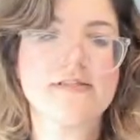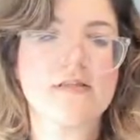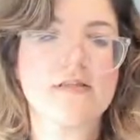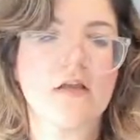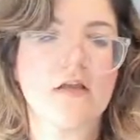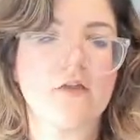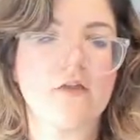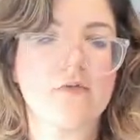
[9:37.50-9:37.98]

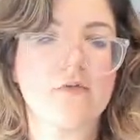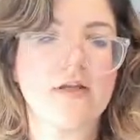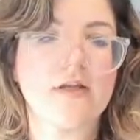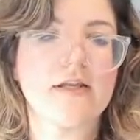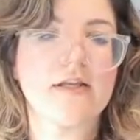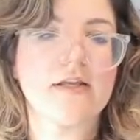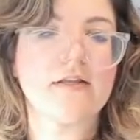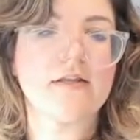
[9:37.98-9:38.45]
another one I
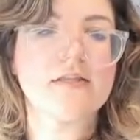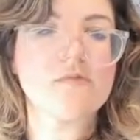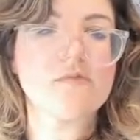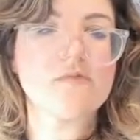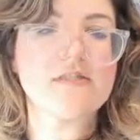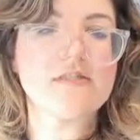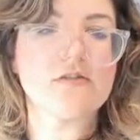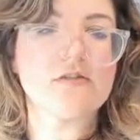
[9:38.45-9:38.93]
did. This
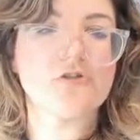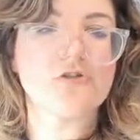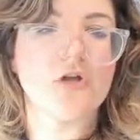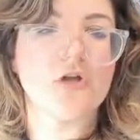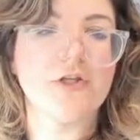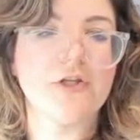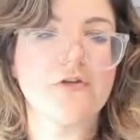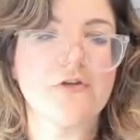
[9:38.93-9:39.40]
one's a little
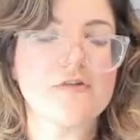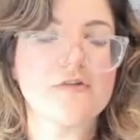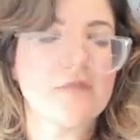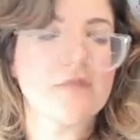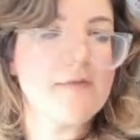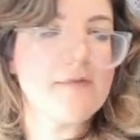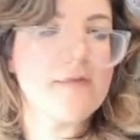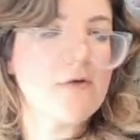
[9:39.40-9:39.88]
chunkier. This
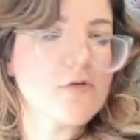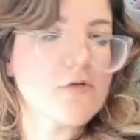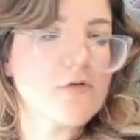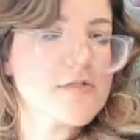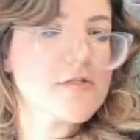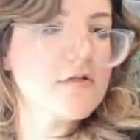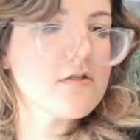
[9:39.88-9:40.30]
one came out worse.